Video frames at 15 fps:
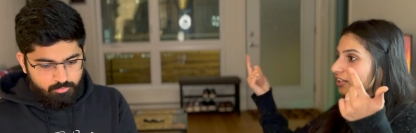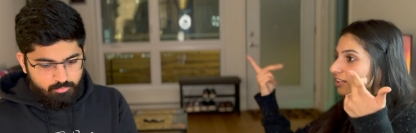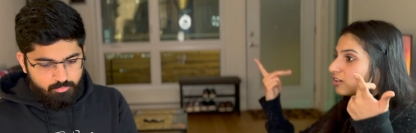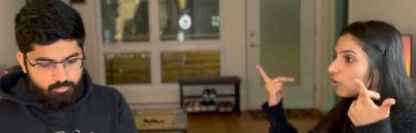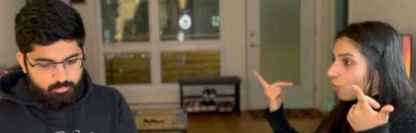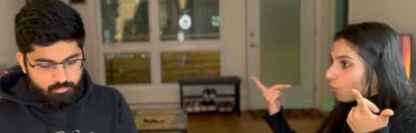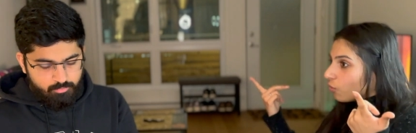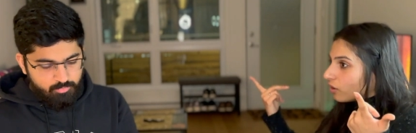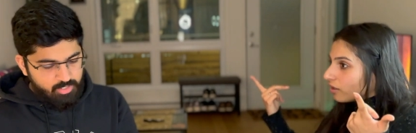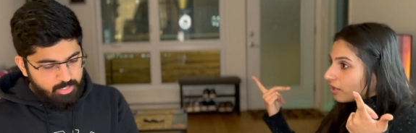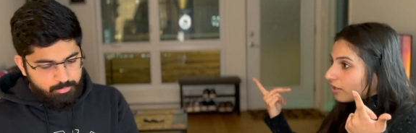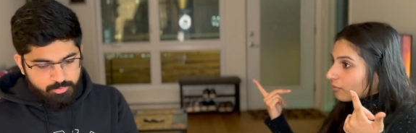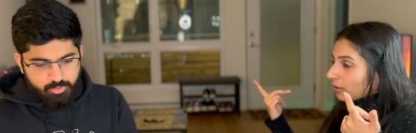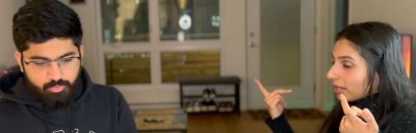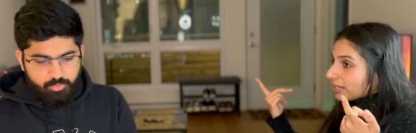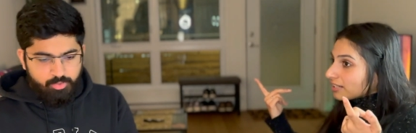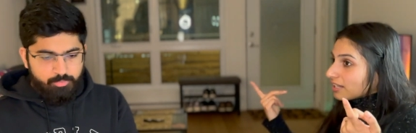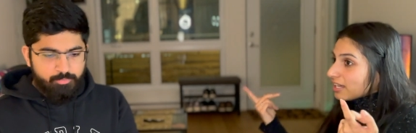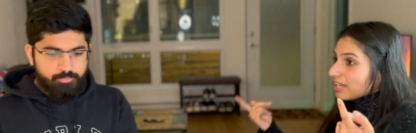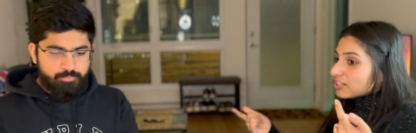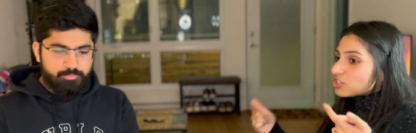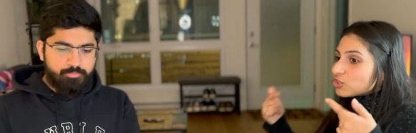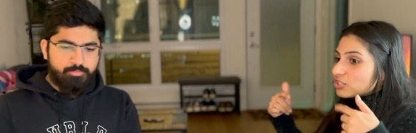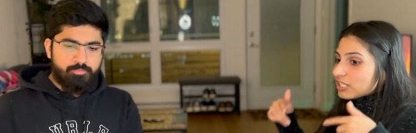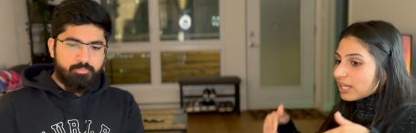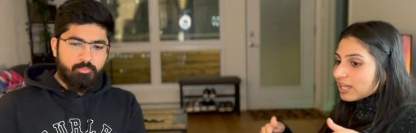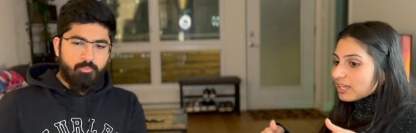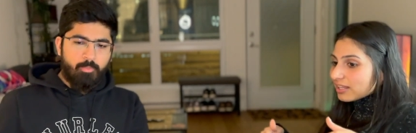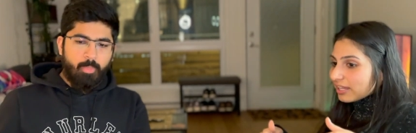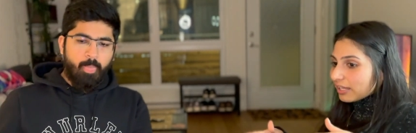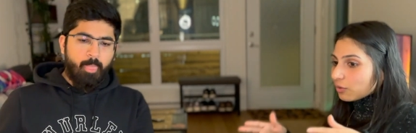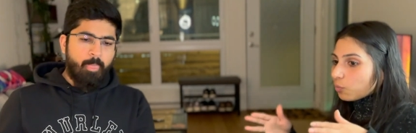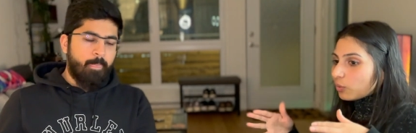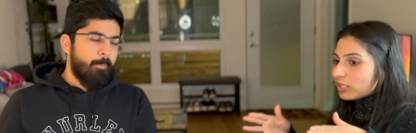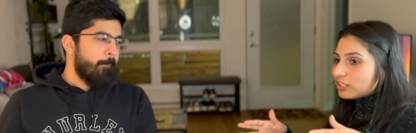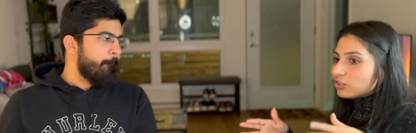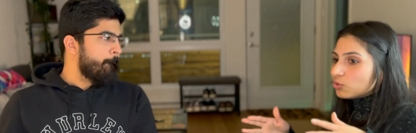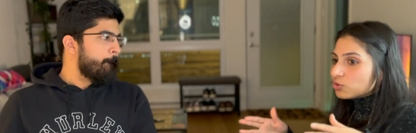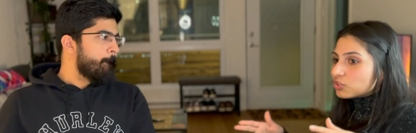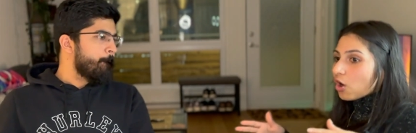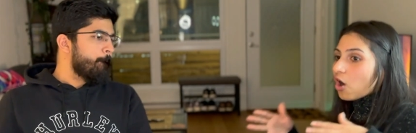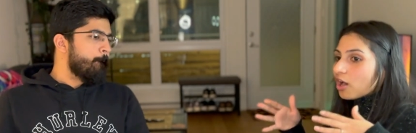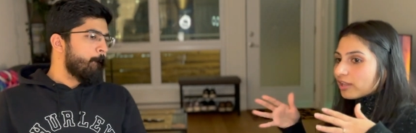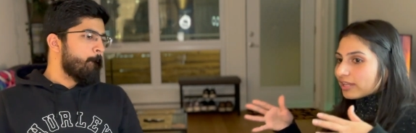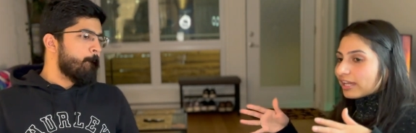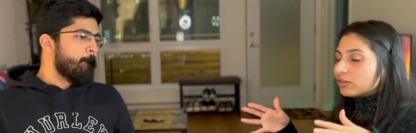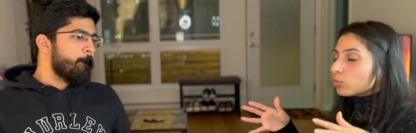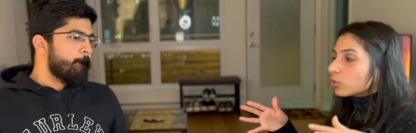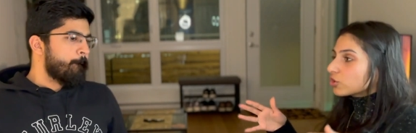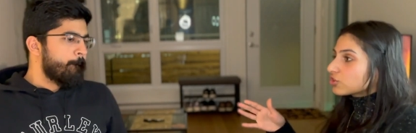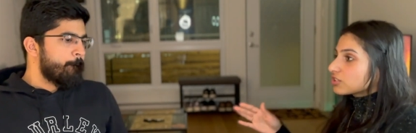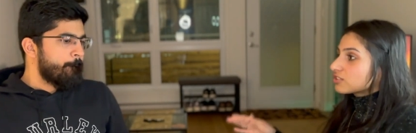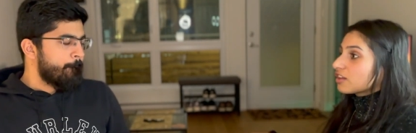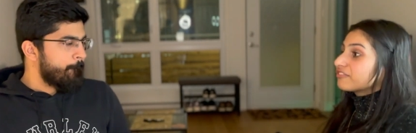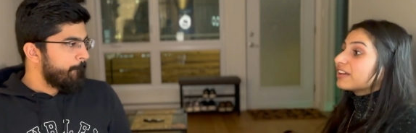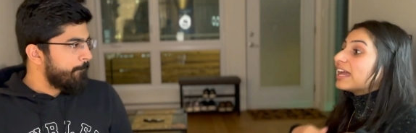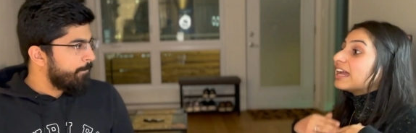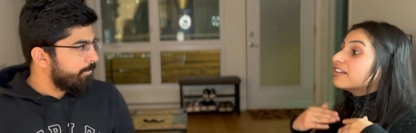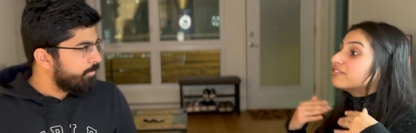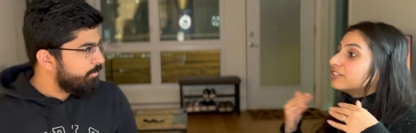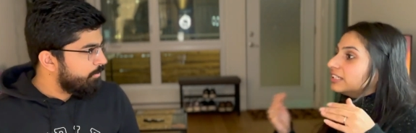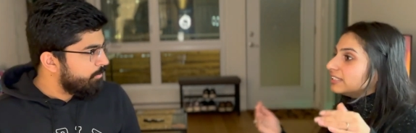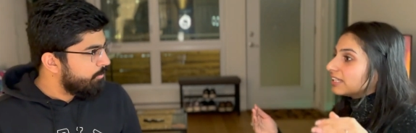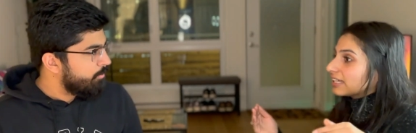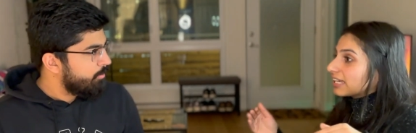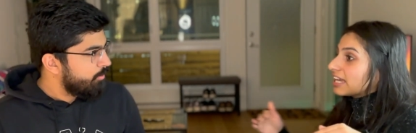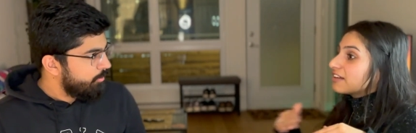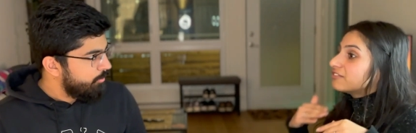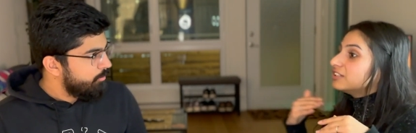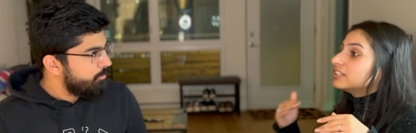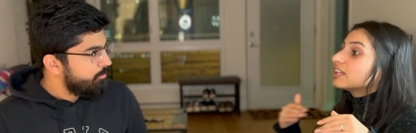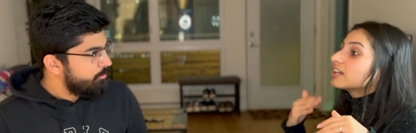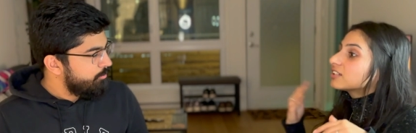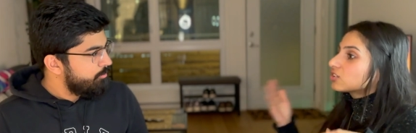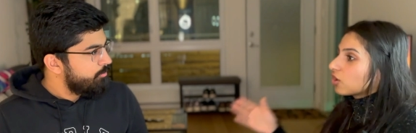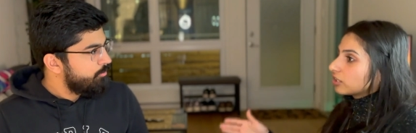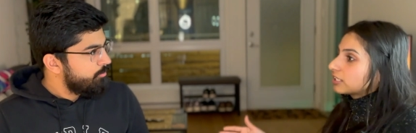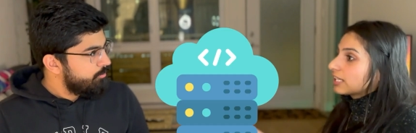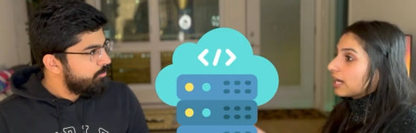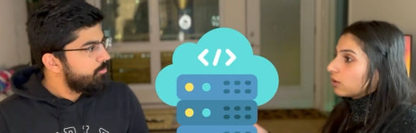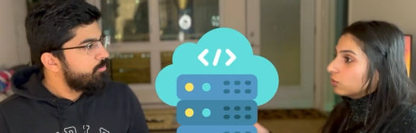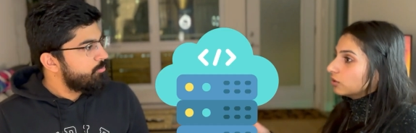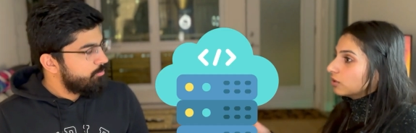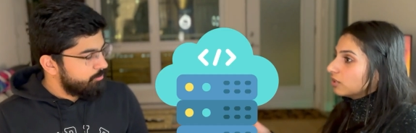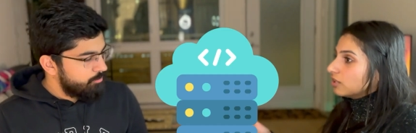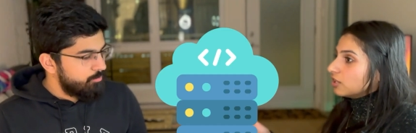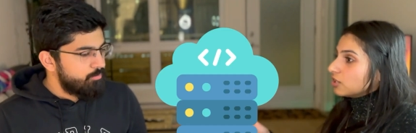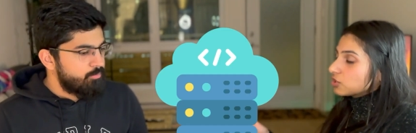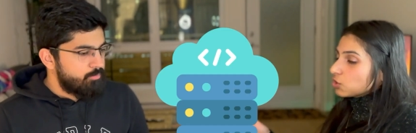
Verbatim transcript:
Speaker 1: gonna go. Absolutely. Right? today like we use online versions of everything everything is on cloud mm-hmm.